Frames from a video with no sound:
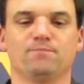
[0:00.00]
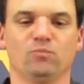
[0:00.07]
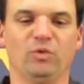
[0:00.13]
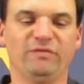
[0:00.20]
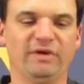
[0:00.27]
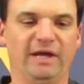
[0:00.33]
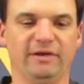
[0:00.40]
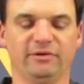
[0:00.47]

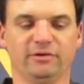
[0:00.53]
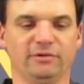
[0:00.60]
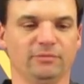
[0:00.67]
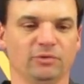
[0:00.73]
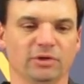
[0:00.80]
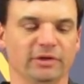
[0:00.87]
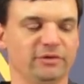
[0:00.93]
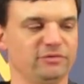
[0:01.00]
we've got to do it.
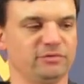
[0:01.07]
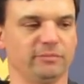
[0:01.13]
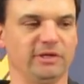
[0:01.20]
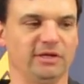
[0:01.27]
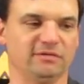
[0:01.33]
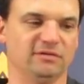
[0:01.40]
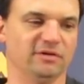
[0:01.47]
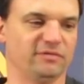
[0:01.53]
We're going to do some
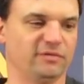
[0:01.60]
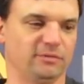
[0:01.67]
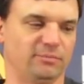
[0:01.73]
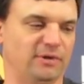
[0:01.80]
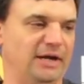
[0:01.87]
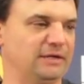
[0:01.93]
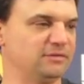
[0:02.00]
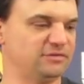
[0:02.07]
things different in
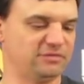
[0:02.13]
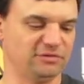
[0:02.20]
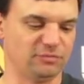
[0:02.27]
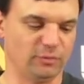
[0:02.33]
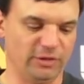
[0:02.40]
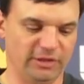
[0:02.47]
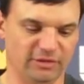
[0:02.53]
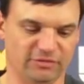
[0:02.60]
practice this
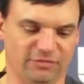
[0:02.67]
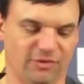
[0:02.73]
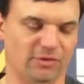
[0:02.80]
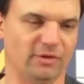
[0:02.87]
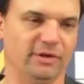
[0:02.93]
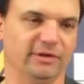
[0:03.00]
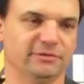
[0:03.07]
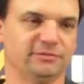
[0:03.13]
week as
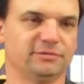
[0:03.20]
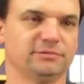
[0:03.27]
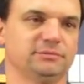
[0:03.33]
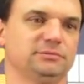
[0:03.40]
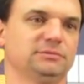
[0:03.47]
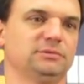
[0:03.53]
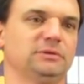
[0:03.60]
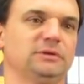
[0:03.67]
far as
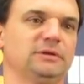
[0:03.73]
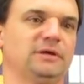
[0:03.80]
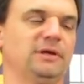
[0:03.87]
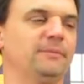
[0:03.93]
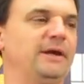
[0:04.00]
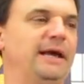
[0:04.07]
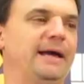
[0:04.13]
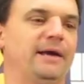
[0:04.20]

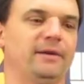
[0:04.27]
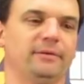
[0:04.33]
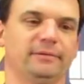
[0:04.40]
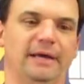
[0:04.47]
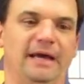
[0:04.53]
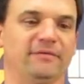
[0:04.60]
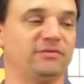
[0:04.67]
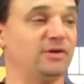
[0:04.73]
coming
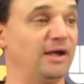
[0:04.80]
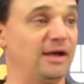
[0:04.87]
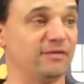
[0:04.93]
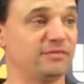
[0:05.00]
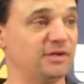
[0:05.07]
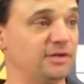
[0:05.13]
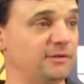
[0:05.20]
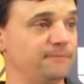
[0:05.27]
out after
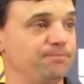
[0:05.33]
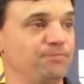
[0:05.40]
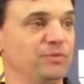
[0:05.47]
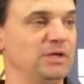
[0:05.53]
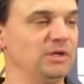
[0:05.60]
halftime.